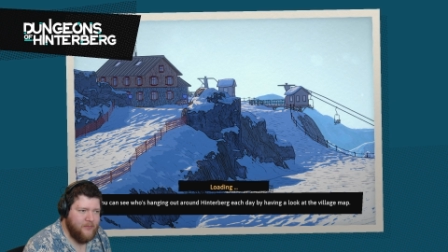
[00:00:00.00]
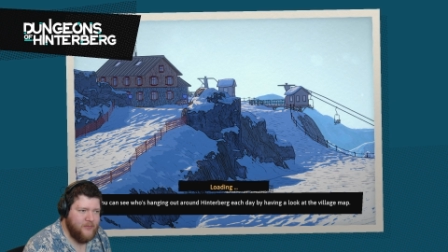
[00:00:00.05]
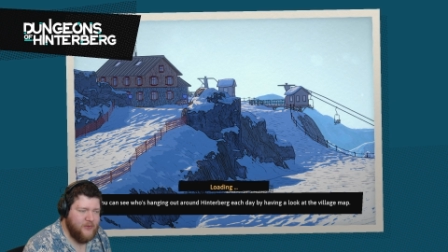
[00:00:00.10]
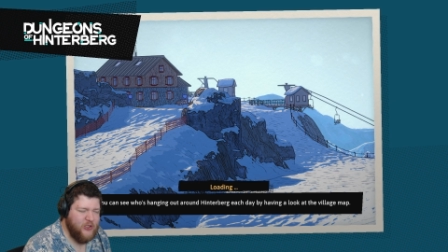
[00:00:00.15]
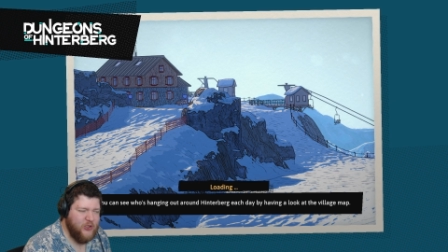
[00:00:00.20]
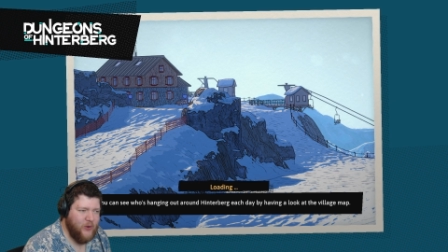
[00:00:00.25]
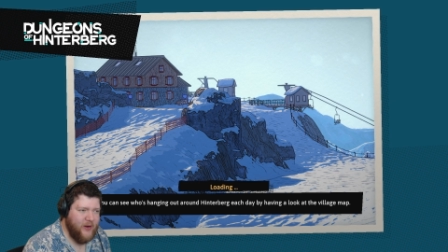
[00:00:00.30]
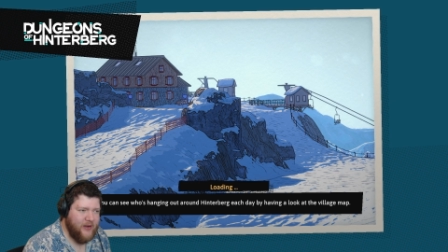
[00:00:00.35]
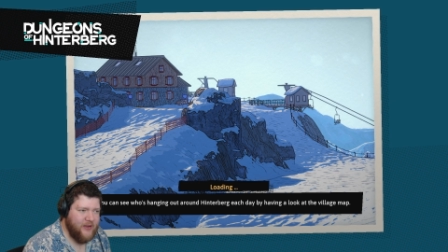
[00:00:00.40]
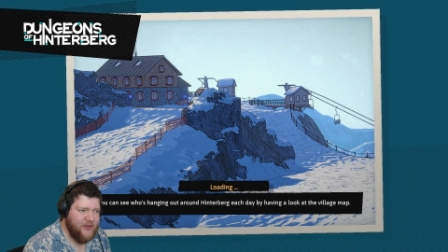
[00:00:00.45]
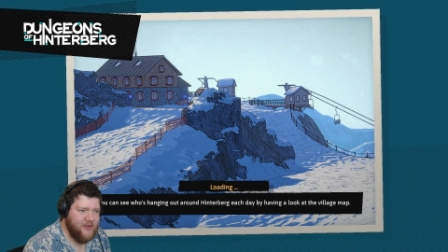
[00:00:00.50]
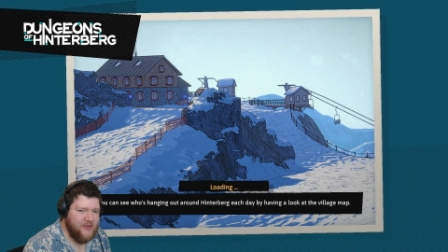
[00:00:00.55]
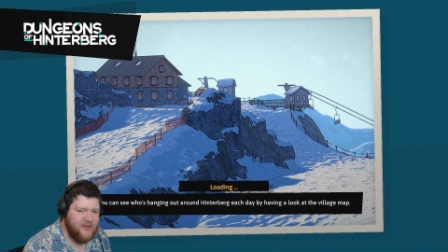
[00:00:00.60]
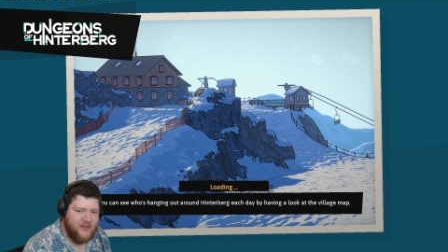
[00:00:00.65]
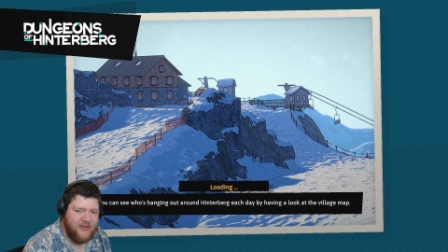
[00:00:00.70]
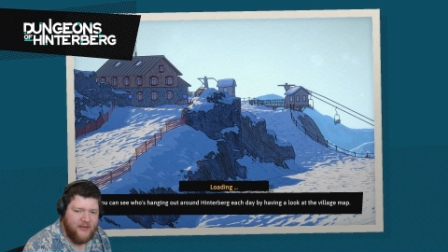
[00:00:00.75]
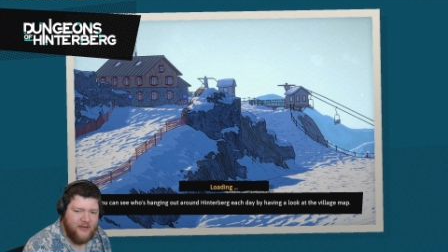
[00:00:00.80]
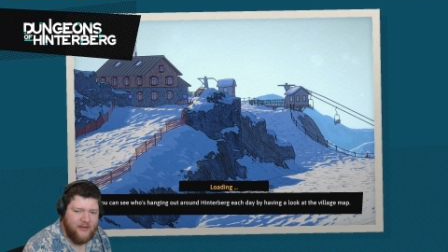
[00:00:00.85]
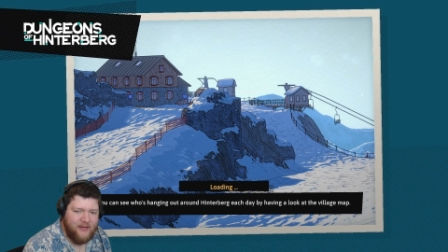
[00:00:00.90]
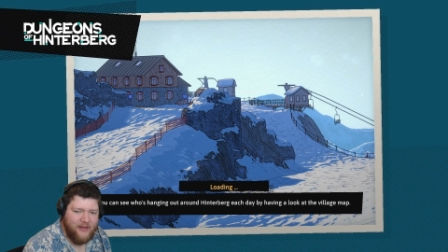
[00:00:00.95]
so I can
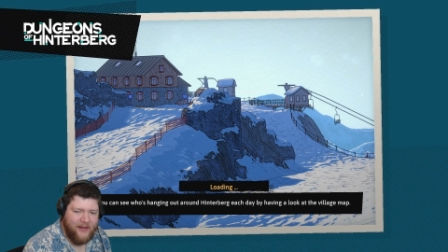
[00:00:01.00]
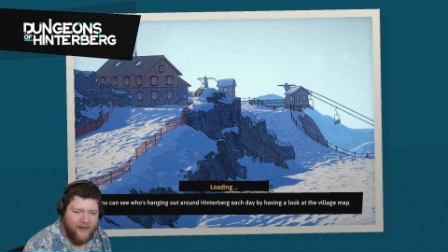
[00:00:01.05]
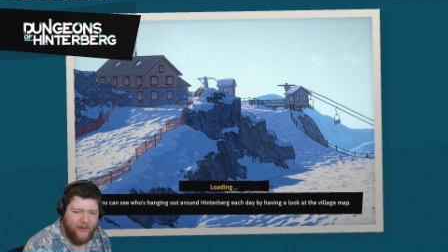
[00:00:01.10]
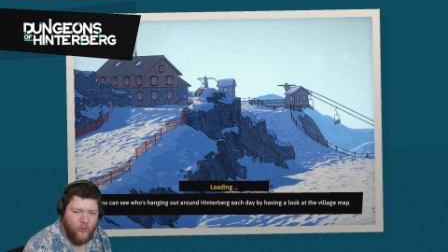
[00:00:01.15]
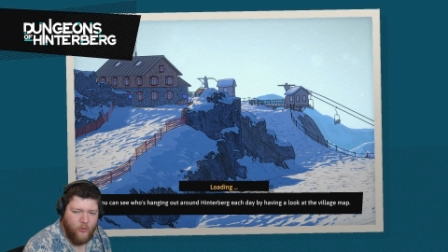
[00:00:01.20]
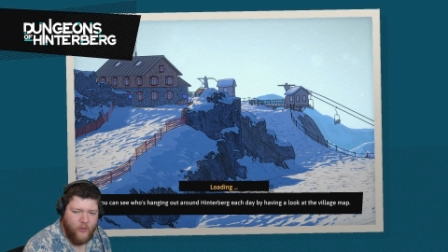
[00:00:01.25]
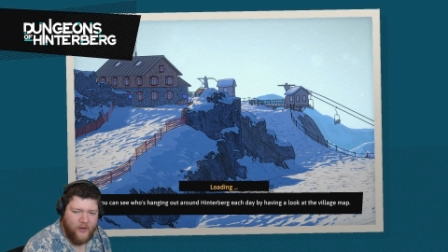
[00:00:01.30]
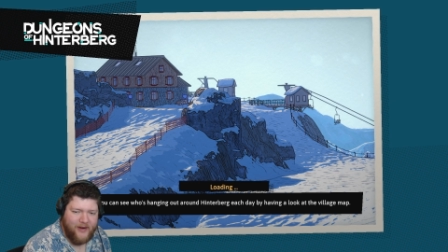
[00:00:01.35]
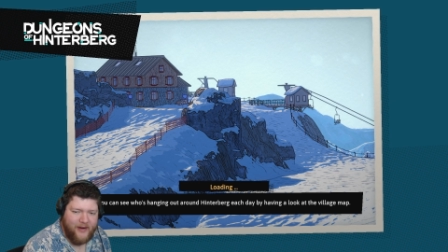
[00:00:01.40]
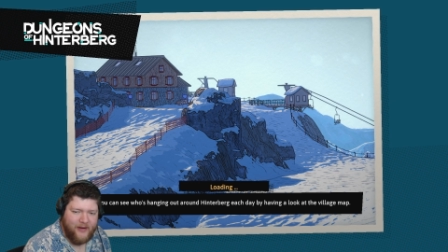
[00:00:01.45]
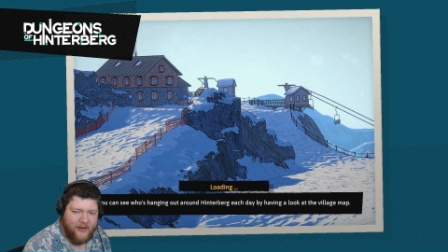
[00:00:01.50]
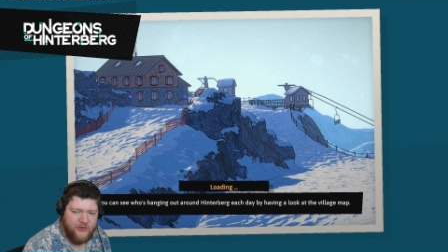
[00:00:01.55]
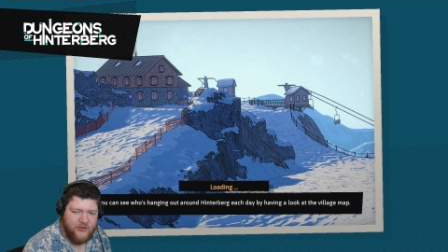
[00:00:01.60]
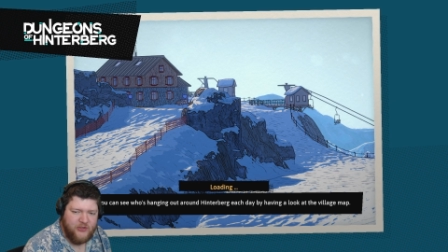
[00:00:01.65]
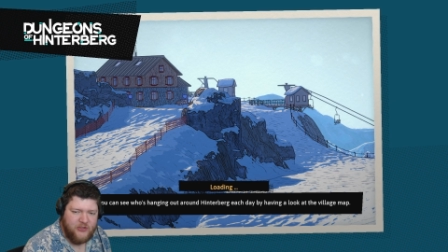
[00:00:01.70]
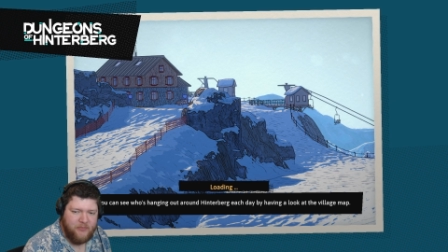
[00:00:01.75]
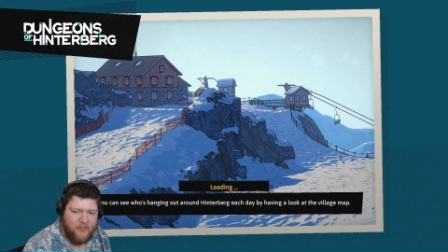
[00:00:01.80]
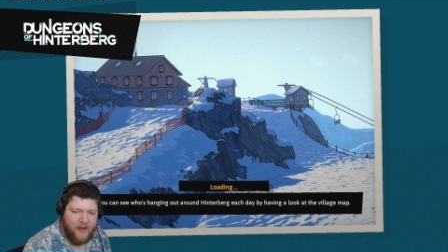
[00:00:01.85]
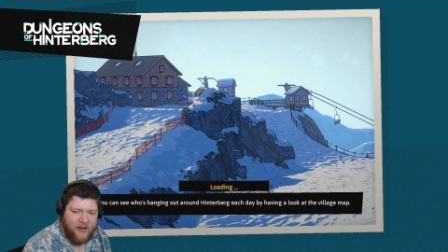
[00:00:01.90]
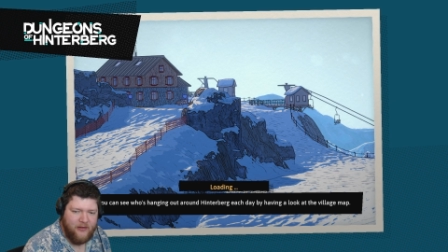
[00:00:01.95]
see like what I can
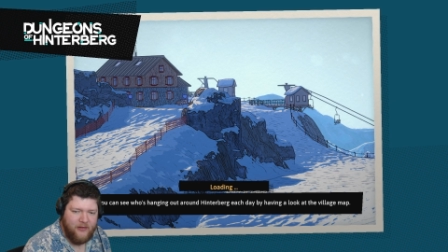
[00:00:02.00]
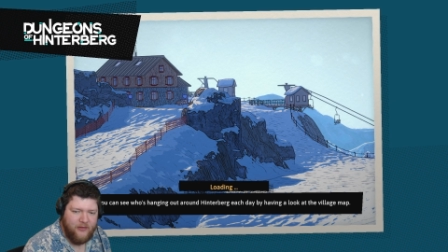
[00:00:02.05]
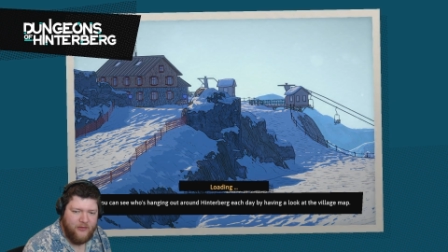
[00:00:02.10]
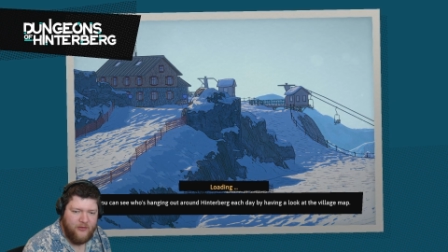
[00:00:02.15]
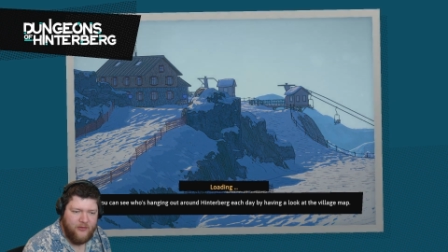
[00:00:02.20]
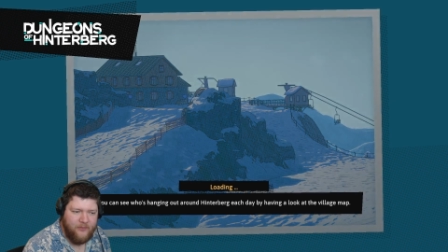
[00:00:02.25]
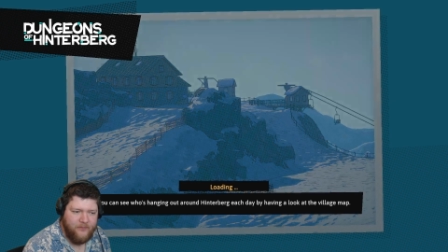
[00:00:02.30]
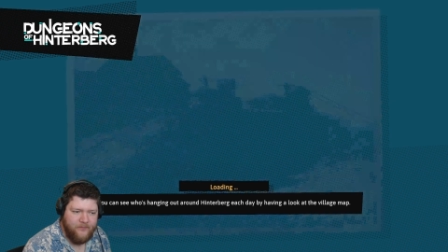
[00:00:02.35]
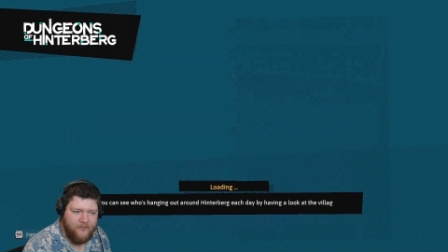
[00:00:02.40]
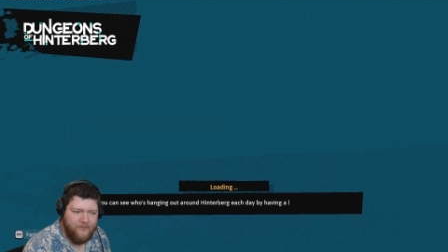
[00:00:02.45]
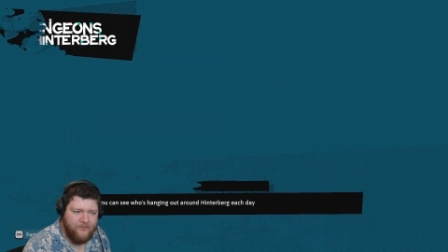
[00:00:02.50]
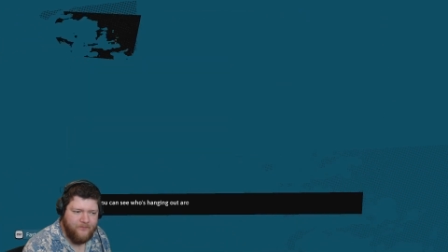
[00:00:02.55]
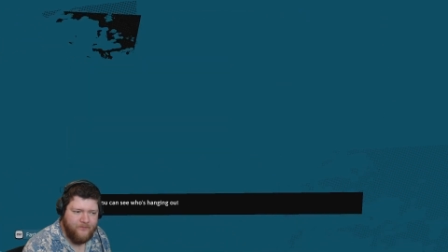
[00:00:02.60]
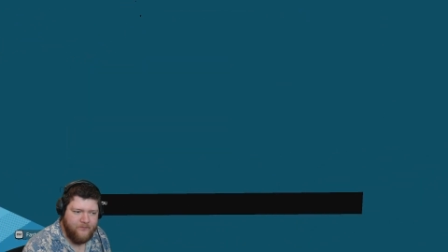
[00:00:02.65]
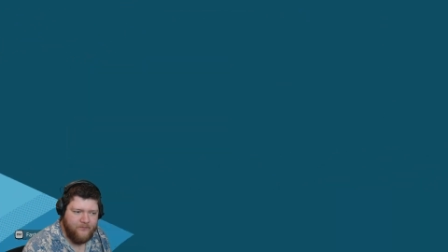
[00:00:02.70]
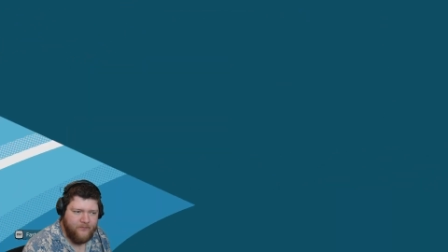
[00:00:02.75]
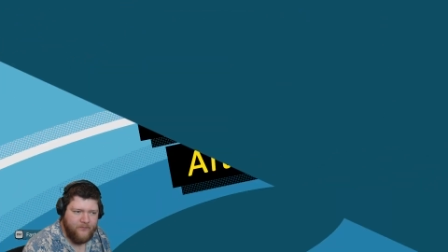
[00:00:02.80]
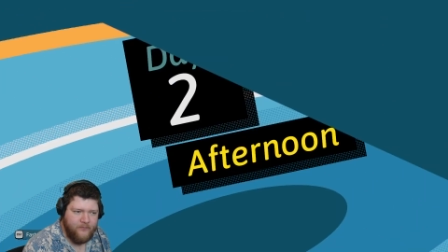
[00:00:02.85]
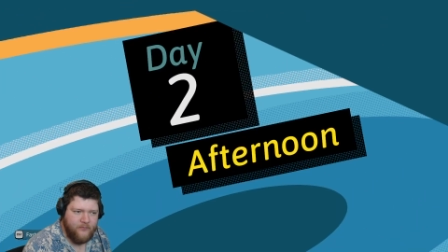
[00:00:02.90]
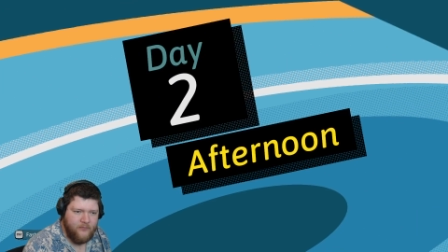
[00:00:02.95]
spend
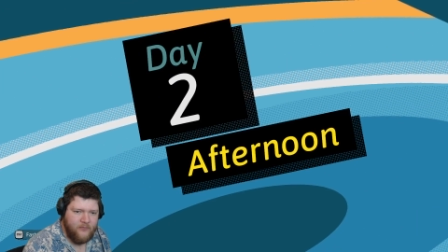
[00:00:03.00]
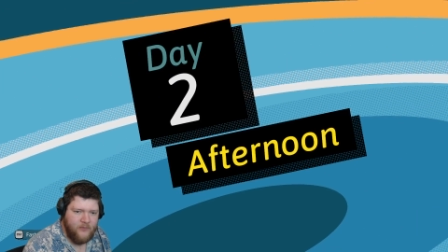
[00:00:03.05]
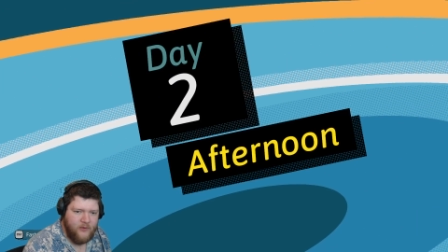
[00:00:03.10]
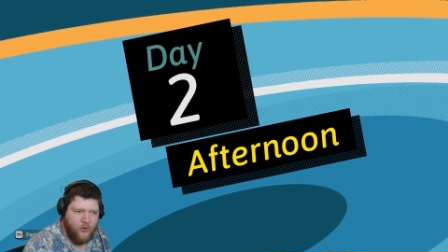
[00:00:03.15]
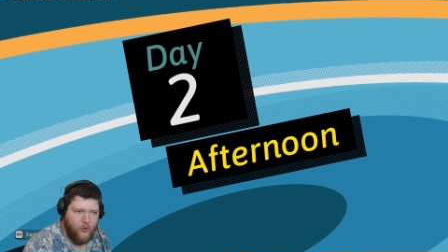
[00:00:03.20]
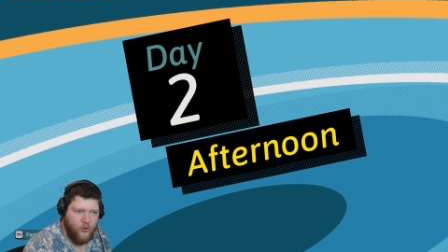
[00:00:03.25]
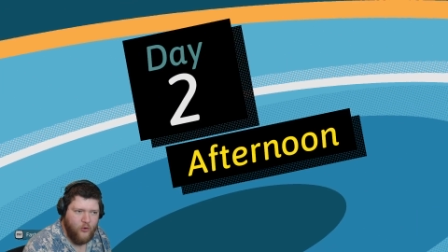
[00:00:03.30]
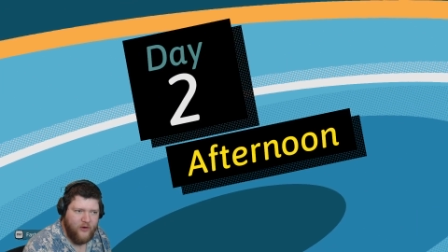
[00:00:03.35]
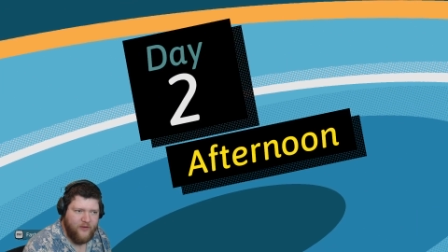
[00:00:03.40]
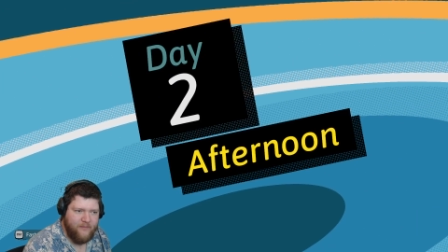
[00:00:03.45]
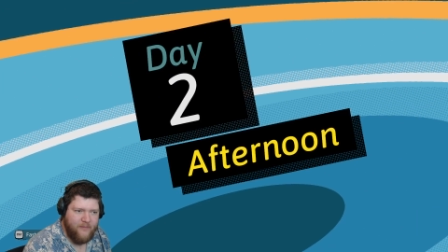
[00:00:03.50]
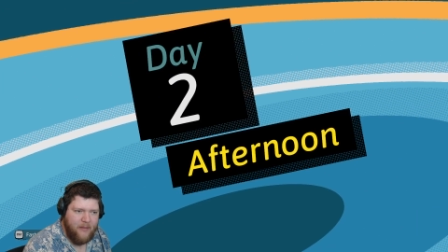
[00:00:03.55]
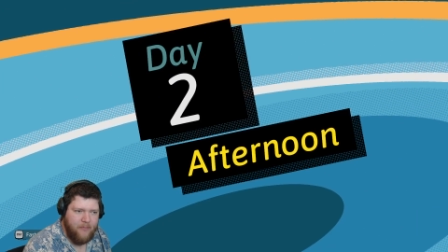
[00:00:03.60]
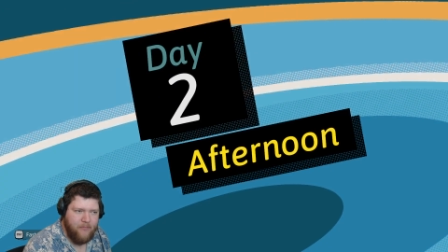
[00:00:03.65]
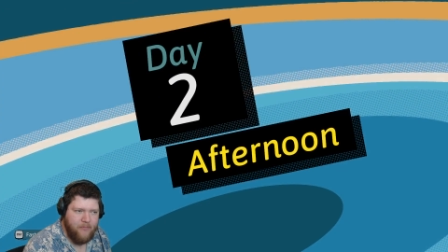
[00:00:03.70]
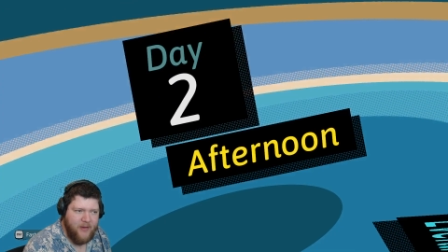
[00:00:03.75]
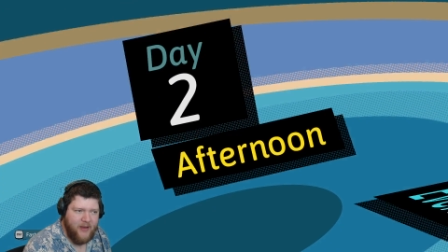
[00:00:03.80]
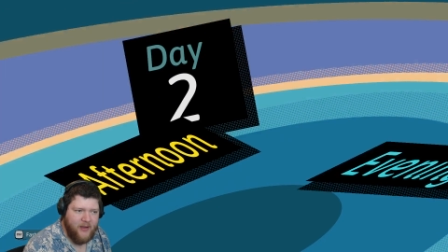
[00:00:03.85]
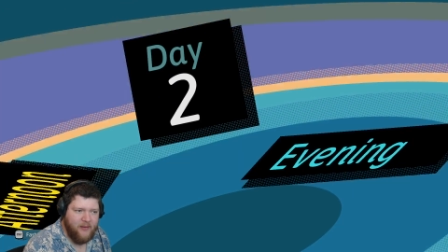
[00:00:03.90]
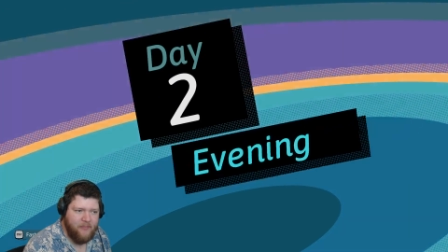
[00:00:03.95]
all of my
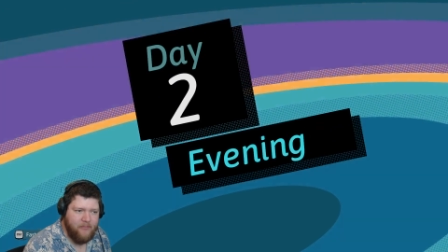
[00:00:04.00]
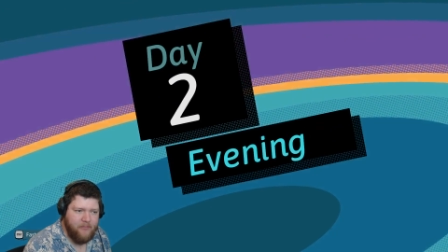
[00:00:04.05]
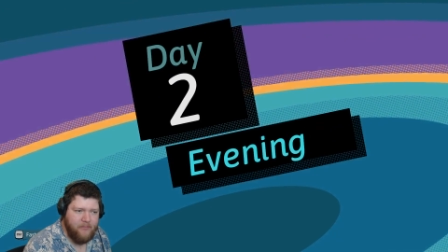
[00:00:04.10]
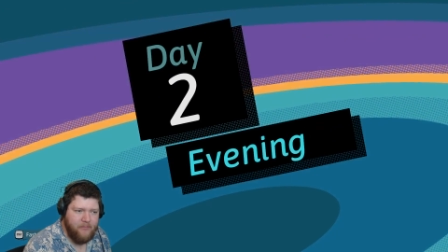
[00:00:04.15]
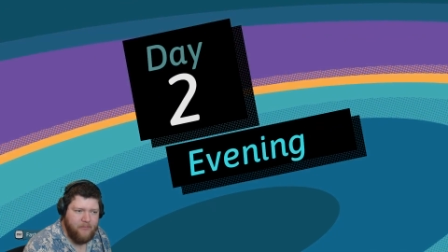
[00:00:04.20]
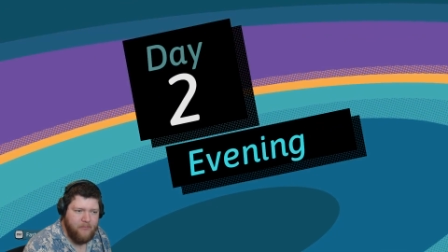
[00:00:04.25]
big